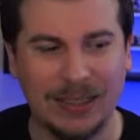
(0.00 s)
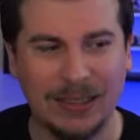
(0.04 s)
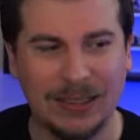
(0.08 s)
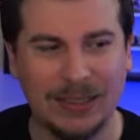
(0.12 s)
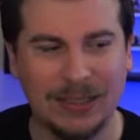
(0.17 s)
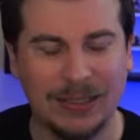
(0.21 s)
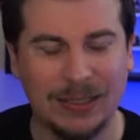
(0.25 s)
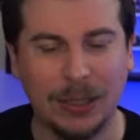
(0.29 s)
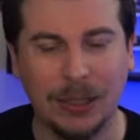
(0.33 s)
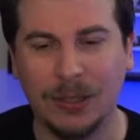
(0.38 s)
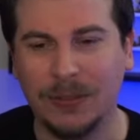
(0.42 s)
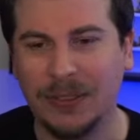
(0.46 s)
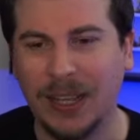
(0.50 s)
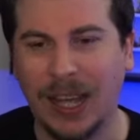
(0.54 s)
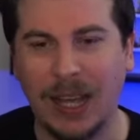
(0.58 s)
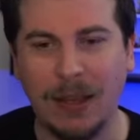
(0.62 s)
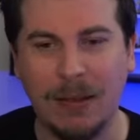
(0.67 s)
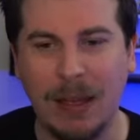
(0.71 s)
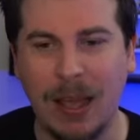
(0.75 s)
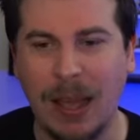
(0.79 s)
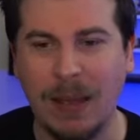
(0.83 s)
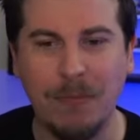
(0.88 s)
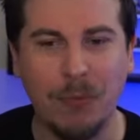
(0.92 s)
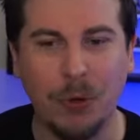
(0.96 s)
sort
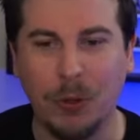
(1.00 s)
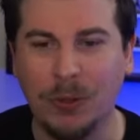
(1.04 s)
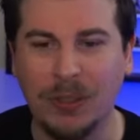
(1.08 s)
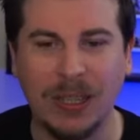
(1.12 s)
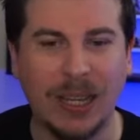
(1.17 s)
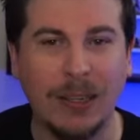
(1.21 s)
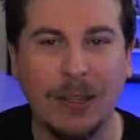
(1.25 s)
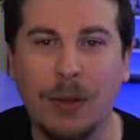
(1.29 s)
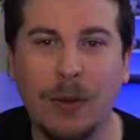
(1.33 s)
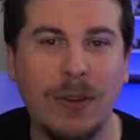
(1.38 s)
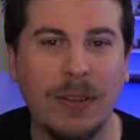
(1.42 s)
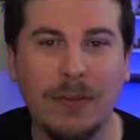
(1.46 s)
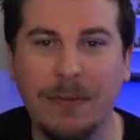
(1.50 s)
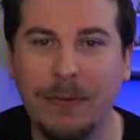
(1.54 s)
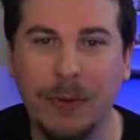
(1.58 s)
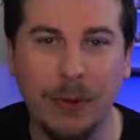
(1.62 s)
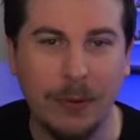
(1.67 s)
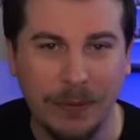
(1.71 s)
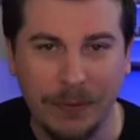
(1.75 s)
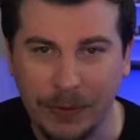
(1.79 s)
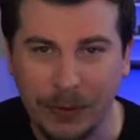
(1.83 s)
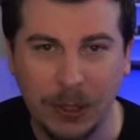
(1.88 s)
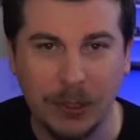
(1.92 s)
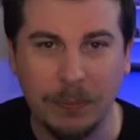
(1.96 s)
of emerald, like going full
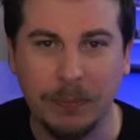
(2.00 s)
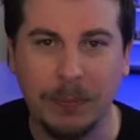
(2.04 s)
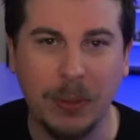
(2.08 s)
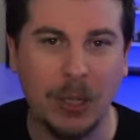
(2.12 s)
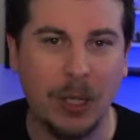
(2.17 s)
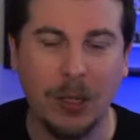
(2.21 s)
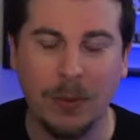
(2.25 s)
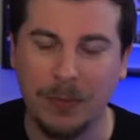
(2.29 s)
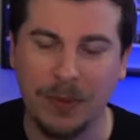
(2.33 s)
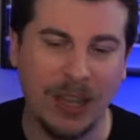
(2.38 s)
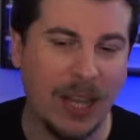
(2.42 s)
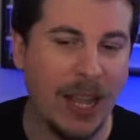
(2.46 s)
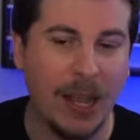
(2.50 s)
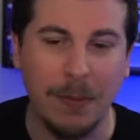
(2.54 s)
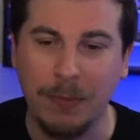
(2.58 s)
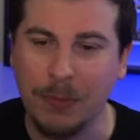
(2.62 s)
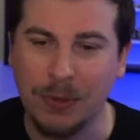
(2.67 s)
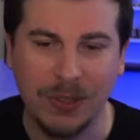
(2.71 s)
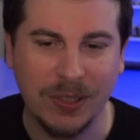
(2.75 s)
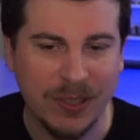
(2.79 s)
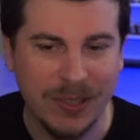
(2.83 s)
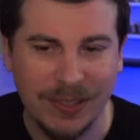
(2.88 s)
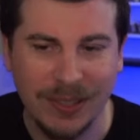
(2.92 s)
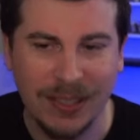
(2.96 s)
Floodborn with like
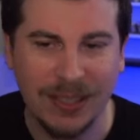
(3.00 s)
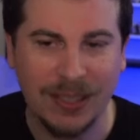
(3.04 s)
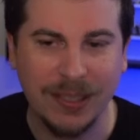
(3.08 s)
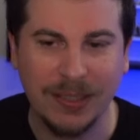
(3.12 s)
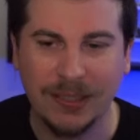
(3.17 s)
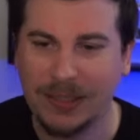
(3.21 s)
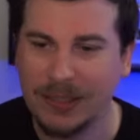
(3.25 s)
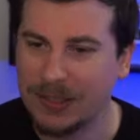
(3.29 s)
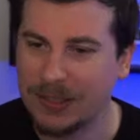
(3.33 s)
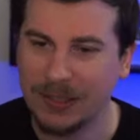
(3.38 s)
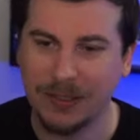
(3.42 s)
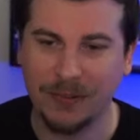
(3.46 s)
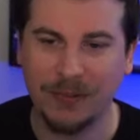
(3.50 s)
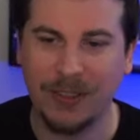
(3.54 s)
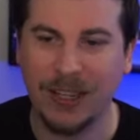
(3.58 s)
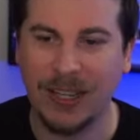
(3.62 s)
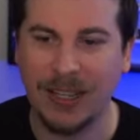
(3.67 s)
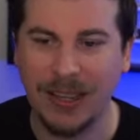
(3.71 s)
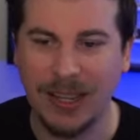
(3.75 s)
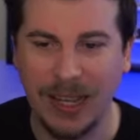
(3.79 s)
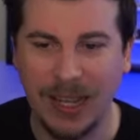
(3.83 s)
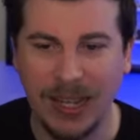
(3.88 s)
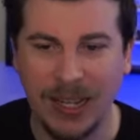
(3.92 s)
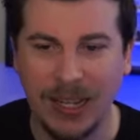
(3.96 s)
emerald steel and stuff
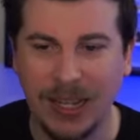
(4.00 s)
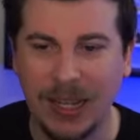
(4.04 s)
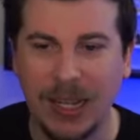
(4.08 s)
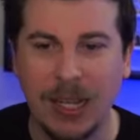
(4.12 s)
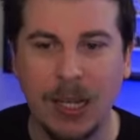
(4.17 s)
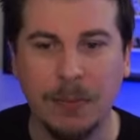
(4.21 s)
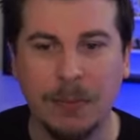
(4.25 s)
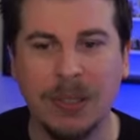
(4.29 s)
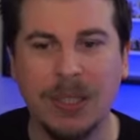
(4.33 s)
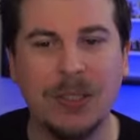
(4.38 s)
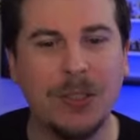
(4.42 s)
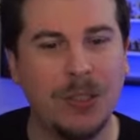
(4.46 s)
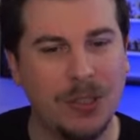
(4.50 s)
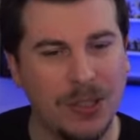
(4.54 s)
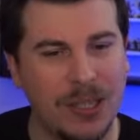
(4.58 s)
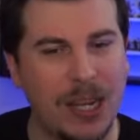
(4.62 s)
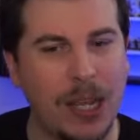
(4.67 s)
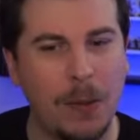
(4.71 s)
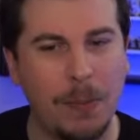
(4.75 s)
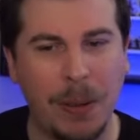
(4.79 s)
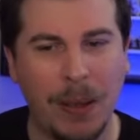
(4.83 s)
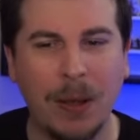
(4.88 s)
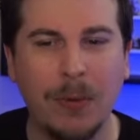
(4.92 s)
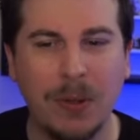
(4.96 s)
like that, but it's just to
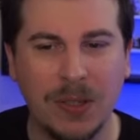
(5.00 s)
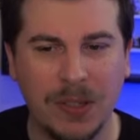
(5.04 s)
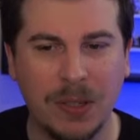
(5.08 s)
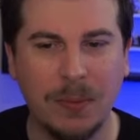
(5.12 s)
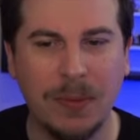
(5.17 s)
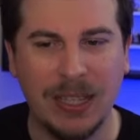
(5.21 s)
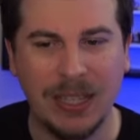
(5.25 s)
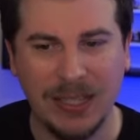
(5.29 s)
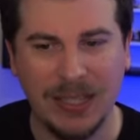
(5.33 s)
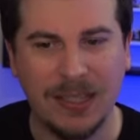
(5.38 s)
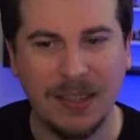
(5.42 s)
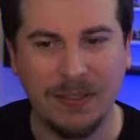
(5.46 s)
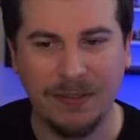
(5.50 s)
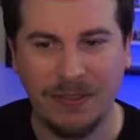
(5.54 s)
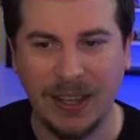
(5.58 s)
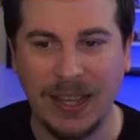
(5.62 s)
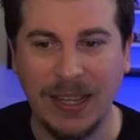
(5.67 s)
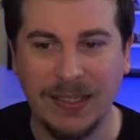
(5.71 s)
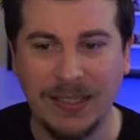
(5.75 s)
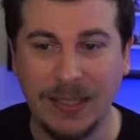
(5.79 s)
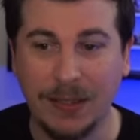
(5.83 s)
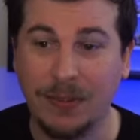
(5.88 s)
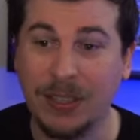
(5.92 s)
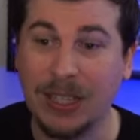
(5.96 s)
help out with some of these
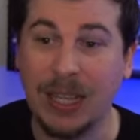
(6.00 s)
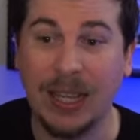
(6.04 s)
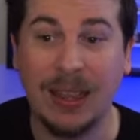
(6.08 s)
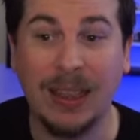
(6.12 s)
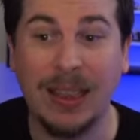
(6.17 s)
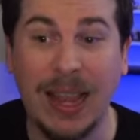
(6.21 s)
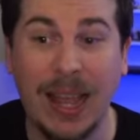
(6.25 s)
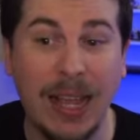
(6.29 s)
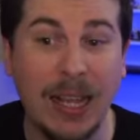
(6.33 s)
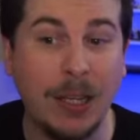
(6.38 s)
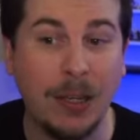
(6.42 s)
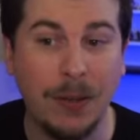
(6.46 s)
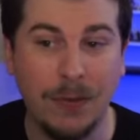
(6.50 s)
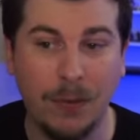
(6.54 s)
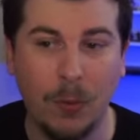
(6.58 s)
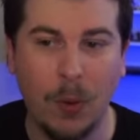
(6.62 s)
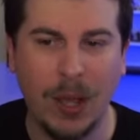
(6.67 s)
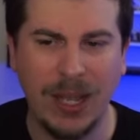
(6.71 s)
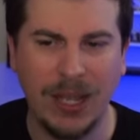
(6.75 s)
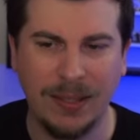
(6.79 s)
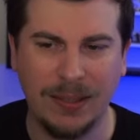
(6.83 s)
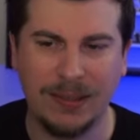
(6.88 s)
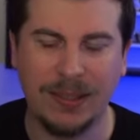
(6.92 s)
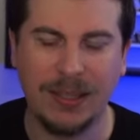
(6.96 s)
evasive and a lack of
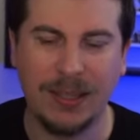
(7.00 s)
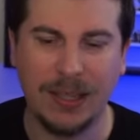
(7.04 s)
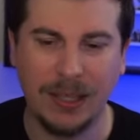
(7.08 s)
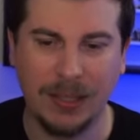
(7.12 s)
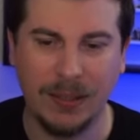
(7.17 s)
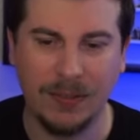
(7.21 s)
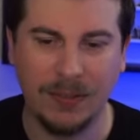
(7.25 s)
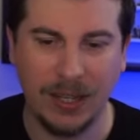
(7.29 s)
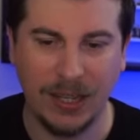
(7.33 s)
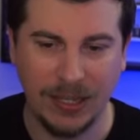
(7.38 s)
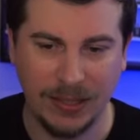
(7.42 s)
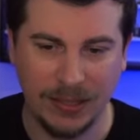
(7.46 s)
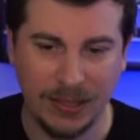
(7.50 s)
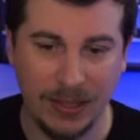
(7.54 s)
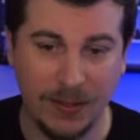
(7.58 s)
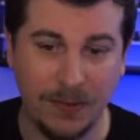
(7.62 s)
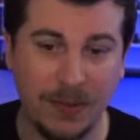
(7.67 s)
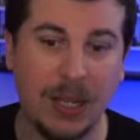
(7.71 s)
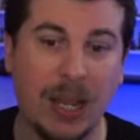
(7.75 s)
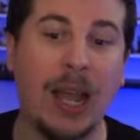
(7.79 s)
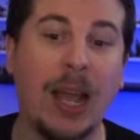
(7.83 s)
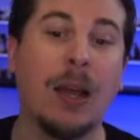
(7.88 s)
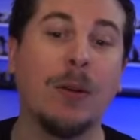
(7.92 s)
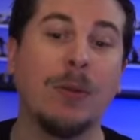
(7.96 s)
ways to kill
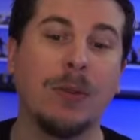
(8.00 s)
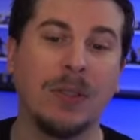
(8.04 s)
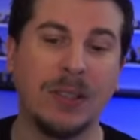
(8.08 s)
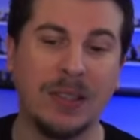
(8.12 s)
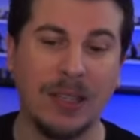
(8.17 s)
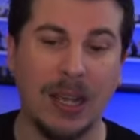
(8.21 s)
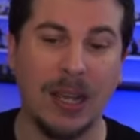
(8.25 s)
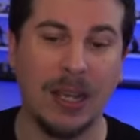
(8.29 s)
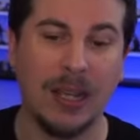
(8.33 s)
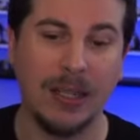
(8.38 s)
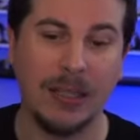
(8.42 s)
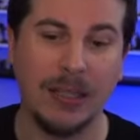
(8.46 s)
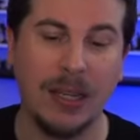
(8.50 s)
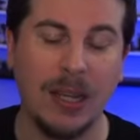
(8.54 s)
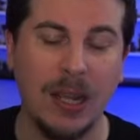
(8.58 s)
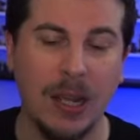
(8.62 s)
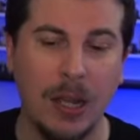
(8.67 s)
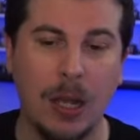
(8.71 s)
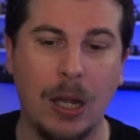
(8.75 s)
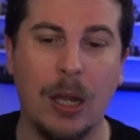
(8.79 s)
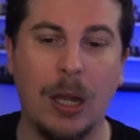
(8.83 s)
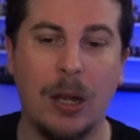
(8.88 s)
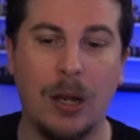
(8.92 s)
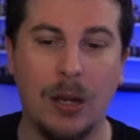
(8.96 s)
evasives outside
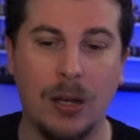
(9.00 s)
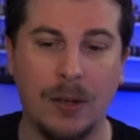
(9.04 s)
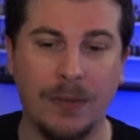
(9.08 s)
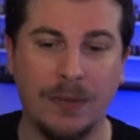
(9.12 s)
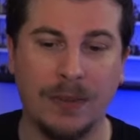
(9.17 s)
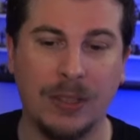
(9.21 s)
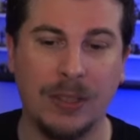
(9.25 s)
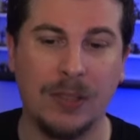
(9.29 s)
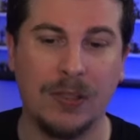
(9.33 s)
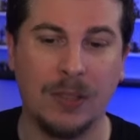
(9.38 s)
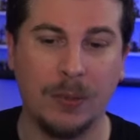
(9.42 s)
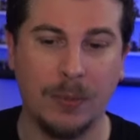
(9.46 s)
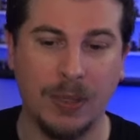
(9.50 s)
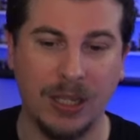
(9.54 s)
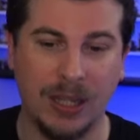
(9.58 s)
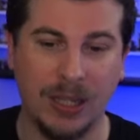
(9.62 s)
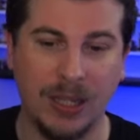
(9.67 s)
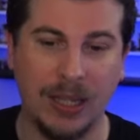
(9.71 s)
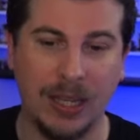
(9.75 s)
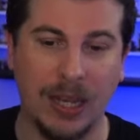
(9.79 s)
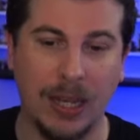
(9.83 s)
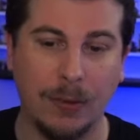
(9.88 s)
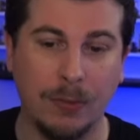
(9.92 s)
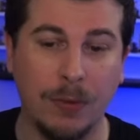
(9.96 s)
of some of
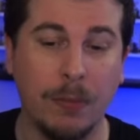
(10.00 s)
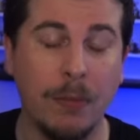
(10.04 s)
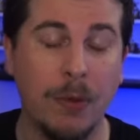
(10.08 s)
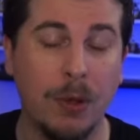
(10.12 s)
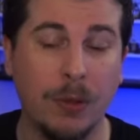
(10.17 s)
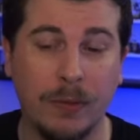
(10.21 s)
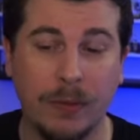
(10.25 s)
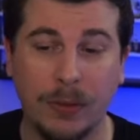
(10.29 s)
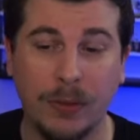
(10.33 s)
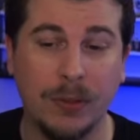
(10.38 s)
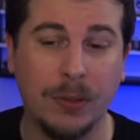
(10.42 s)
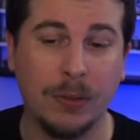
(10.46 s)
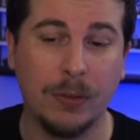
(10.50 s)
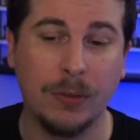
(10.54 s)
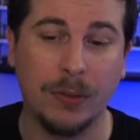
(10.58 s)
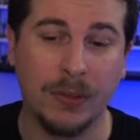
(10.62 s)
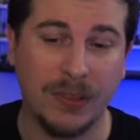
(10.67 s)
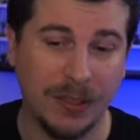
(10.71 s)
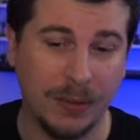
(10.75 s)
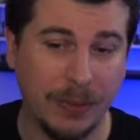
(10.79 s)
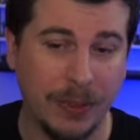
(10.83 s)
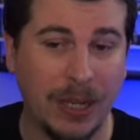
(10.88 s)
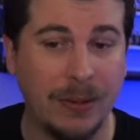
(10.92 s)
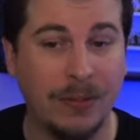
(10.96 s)
the removal tools
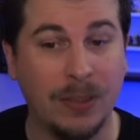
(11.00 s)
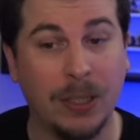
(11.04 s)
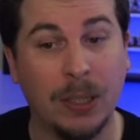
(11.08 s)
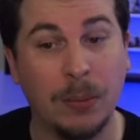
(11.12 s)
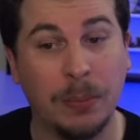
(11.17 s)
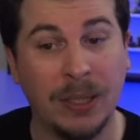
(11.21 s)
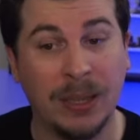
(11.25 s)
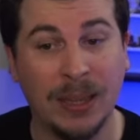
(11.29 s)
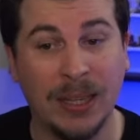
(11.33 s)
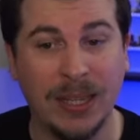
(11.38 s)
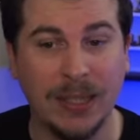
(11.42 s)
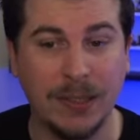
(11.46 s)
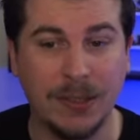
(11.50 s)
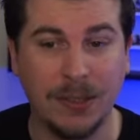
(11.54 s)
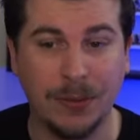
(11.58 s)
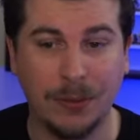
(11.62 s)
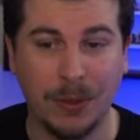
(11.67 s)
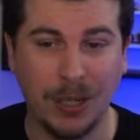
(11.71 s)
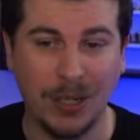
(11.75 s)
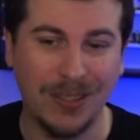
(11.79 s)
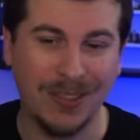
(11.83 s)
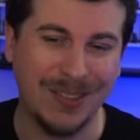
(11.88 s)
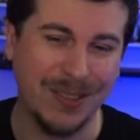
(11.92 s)
that we have a little bit later on.